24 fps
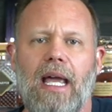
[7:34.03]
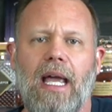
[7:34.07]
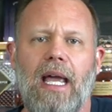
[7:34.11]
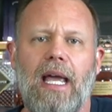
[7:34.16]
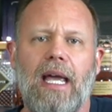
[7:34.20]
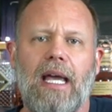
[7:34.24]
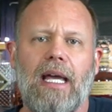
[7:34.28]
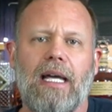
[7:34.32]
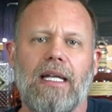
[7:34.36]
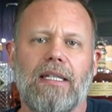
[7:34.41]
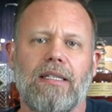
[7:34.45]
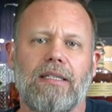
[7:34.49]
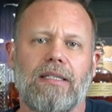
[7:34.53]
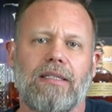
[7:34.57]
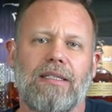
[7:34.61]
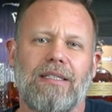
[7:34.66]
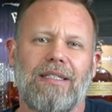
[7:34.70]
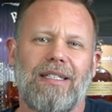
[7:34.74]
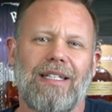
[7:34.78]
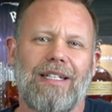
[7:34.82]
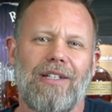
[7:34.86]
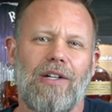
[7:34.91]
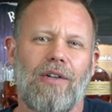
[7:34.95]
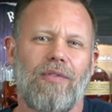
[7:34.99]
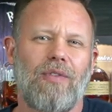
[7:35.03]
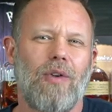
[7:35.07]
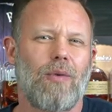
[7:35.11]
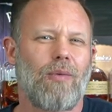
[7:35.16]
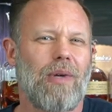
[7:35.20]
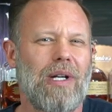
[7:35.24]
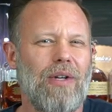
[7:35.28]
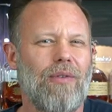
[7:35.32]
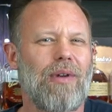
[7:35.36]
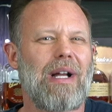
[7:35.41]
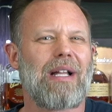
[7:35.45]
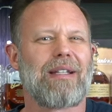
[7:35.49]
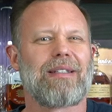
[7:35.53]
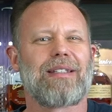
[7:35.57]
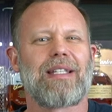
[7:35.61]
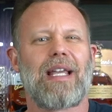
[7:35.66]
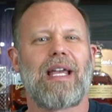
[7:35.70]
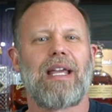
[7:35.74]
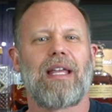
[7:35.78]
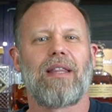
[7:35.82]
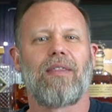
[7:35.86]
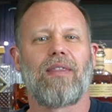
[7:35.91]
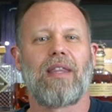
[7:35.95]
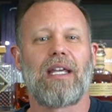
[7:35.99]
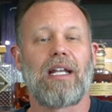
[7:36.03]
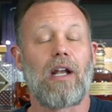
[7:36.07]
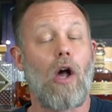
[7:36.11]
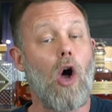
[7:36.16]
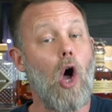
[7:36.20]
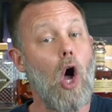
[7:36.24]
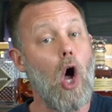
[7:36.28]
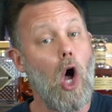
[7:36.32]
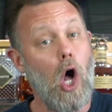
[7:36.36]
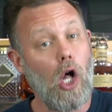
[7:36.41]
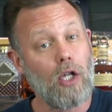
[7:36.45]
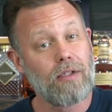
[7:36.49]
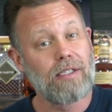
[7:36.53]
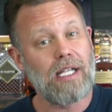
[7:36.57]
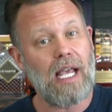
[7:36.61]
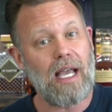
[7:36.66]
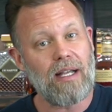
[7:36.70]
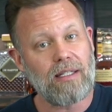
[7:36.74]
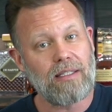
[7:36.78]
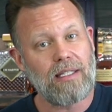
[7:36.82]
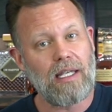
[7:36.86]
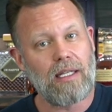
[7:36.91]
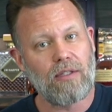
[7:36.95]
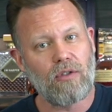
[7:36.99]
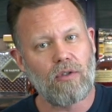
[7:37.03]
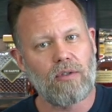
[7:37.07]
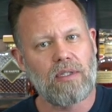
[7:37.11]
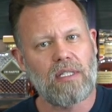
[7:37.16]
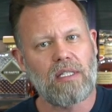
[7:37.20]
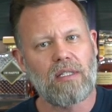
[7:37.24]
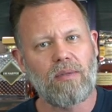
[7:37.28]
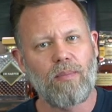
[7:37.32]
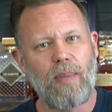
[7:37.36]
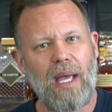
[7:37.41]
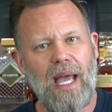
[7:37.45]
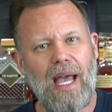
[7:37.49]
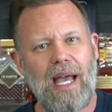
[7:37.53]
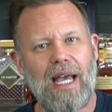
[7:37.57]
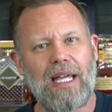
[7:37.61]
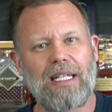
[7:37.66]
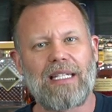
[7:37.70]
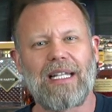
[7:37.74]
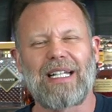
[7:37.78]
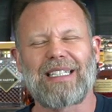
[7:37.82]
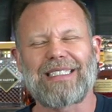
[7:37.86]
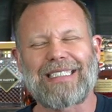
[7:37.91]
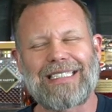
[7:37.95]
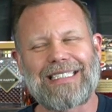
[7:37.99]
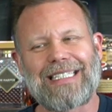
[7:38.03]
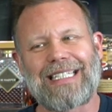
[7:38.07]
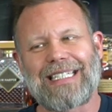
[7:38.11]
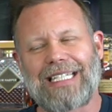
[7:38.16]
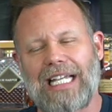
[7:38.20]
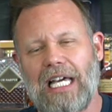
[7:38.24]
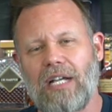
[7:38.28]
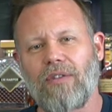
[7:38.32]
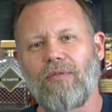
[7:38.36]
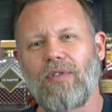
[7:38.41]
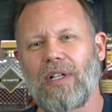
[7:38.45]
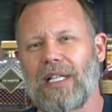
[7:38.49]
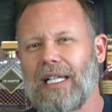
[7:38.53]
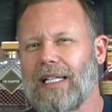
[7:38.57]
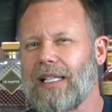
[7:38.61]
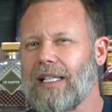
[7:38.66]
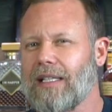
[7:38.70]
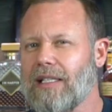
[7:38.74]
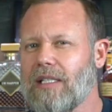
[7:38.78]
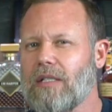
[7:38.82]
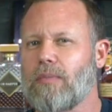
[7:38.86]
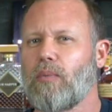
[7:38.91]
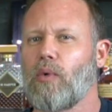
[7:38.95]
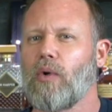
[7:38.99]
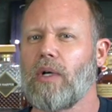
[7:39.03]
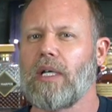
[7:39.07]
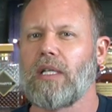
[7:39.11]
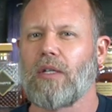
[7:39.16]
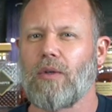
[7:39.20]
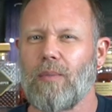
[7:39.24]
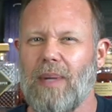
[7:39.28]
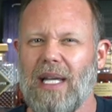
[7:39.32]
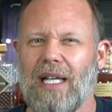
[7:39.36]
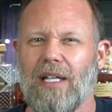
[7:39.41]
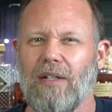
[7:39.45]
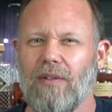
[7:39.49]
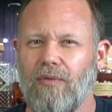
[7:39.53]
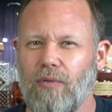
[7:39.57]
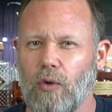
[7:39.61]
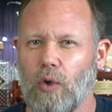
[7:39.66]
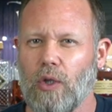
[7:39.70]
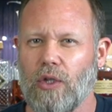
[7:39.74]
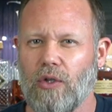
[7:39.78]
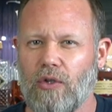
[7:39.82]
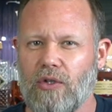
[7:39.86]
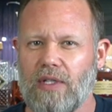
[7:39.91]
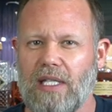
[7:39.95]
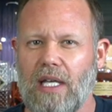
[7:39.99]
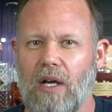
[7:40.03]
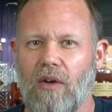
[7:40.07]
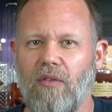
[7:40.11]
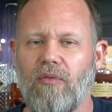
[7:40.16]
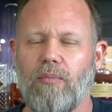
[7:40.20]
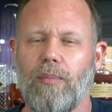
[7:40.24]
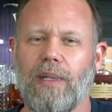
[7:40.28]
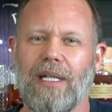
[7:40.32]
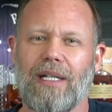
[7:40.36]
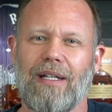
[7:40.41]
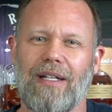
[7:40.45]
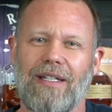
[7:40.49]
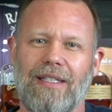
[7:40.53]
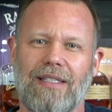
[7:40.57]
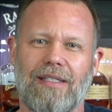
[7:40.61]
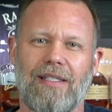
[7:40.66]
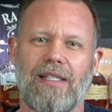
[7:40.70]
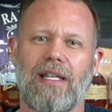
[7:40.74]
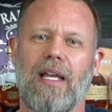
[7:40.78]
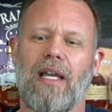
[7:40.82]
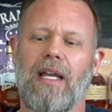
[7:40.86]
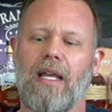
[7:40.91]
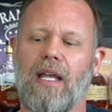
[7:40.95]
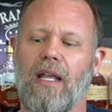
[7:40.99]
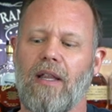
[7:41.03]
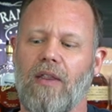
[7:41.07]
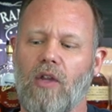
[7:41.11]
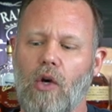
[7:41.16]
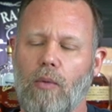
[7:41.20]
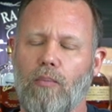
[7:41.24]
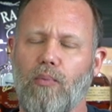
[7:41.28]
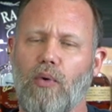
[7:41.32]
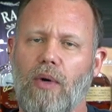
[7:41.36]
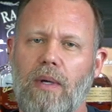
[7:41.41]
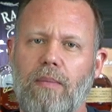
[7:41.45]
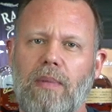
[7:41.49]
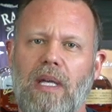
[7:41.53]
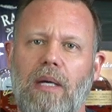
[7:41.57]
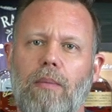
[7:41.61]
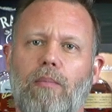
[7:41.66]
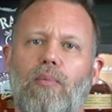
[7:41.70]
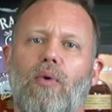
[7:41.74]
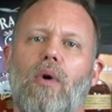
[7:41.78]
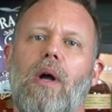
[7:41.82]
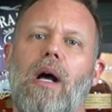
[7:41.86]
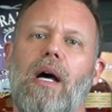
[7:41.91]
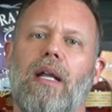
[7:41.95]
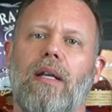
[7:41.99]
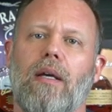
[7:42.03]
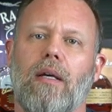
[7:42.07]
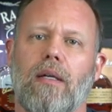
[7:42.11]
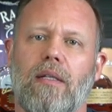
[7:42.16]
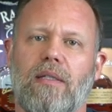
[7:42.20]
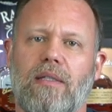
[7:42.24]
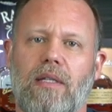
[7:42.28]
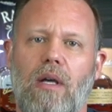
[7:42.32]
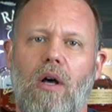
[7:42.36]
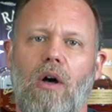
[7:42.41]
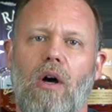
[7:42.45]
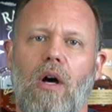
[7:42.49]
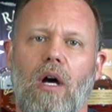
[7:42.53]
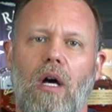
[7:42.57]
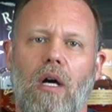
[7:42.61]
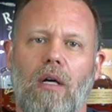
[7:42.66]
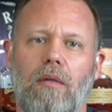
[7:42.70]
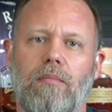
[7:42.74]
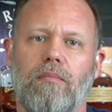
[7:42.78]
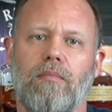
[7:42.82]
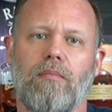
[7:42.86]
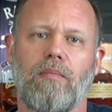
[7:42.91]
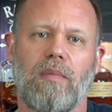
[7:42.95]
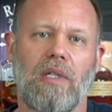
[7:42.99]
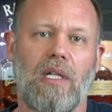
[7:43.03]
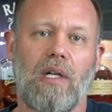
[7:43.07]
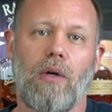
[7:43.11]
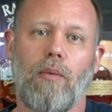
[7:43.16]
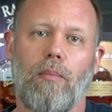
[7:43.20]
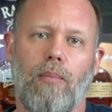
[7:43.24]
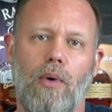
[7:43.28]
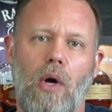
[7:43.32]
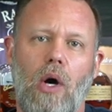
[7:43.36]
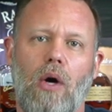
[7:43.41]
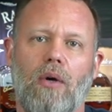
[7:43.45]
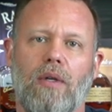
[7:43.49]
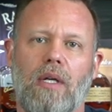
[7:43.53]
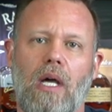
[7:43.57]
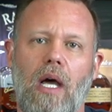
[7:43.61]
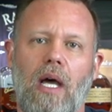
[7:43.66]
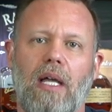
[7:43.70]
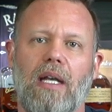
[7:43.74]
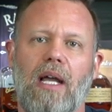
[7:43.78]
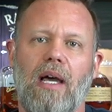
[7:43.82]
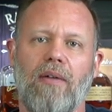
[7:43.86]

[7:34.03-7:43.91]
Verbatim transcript: And you know, if you're running around saying that all Jack Daniels is bad, I, I, kind of feel like at this point you're making a fool of yourself because their premium products are, you know, bar none.